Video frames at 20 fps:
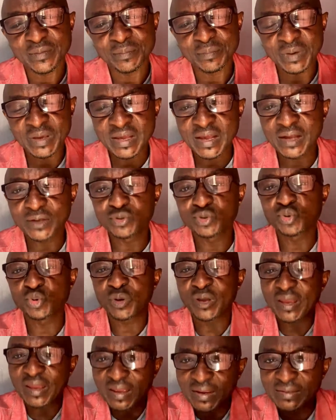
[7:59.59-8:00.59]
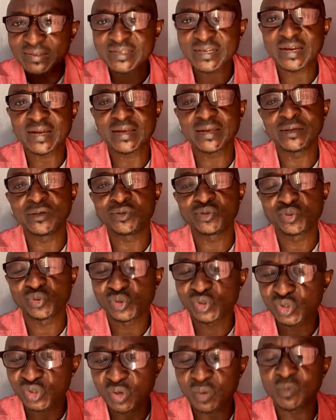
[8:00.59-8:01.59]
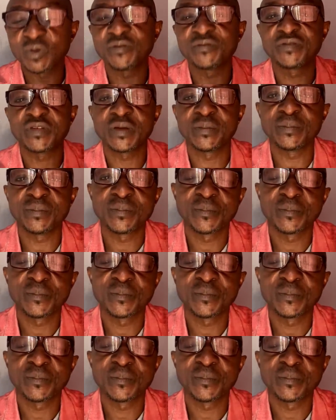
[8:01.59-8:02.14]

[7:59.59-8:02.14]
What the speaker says: began to enter into some of them.